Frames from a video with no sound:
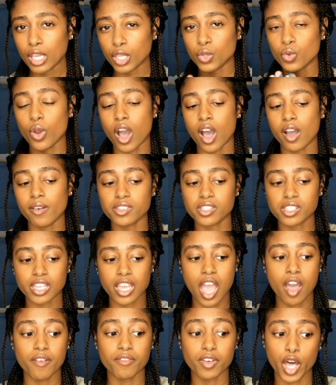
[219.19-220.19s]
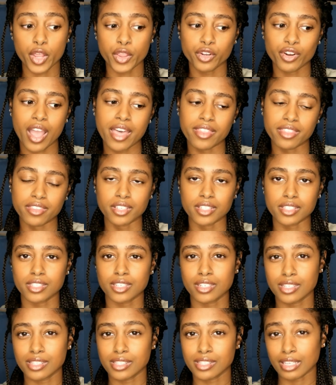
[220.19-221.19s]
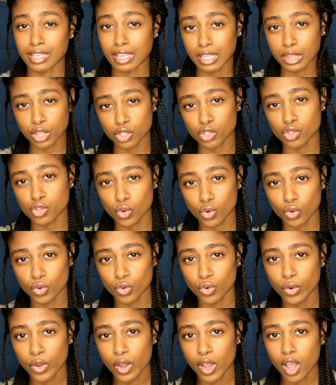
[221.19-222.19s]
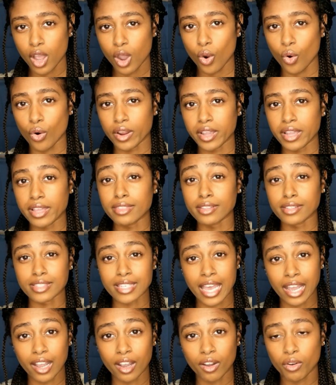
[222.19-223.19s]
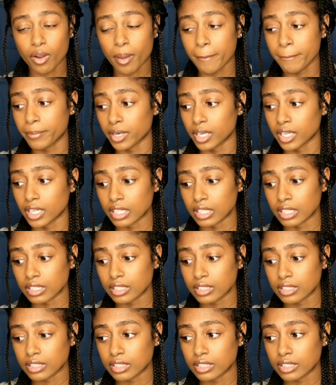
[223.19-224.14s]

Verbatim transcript: You obviously have other ethnicities in the school or in the town, but